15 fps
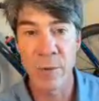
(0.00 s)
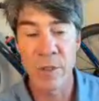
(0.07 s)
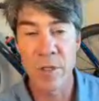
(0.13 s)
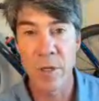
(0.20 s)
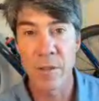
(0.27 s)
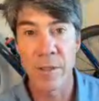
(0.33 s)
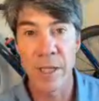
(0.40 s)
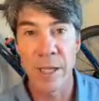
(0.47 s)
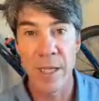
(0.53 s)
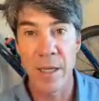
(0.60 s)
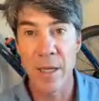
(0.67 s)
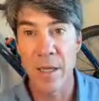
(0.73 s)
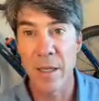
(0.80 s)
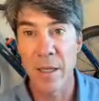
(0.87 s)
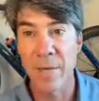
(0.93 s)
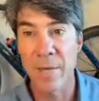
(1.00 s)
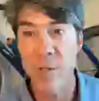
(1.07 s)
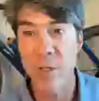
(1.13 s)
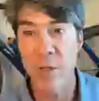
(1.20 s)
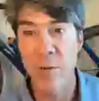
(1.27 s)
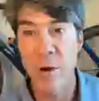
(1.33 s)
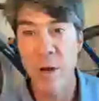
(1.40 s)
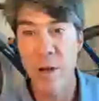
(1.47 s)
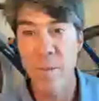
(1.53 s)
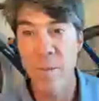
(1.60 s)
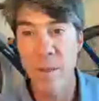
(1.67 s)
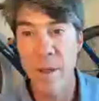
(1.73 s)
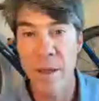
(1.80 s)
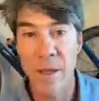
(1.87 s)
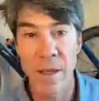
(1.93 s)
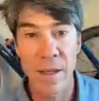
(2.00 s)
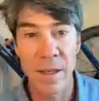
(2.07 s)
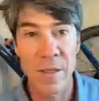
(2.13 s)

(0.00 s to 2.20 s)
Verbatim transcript: certainly uh, give it to you all uh,